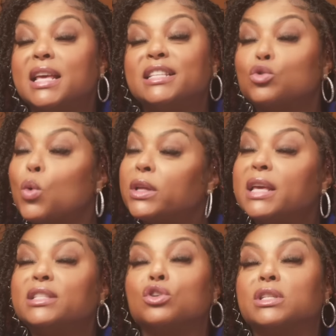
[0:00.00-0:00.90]
it's 20
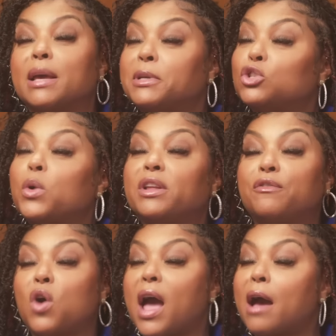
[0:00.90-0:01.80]
it's gonna take me
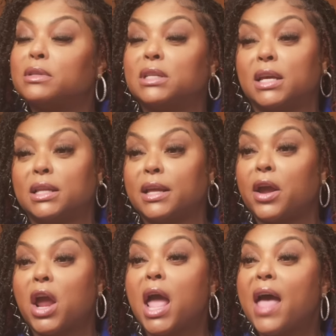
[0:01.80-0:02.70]
24 hours to get there
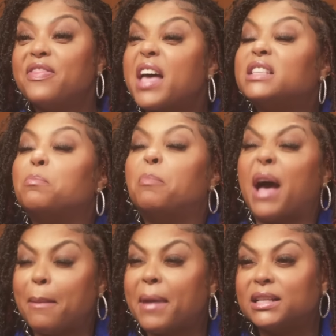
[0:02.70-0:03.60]
that's
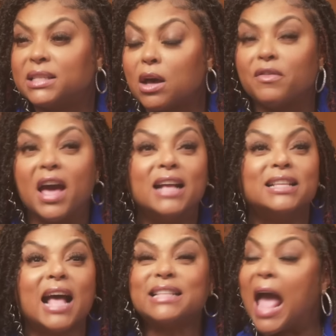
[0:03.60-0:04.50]
by myself
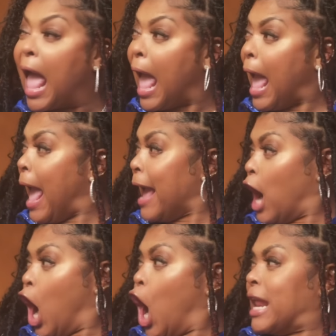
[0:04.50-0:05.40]
that's not hey
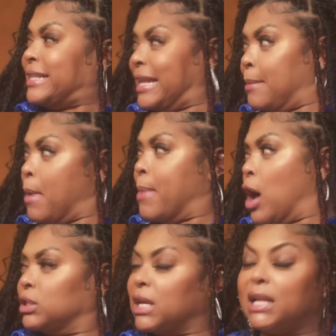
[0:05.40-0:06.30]
girl let's get a
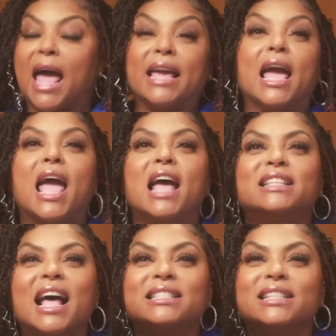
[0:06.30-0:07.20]
mimosa like
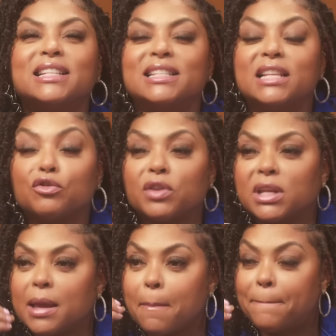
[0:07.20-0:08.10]
that's
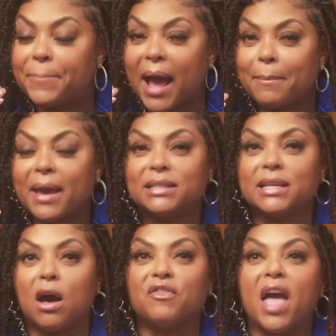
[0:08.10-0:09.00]
literally by
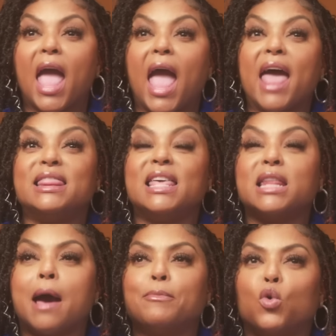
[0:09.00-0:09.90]
myself. And
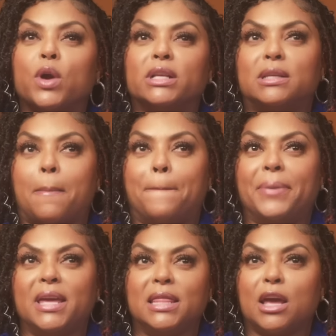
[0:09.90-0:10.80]
then I'm going to
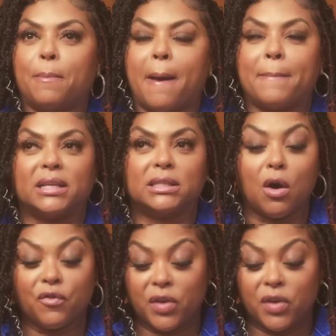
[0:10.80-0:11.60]
be there by myself.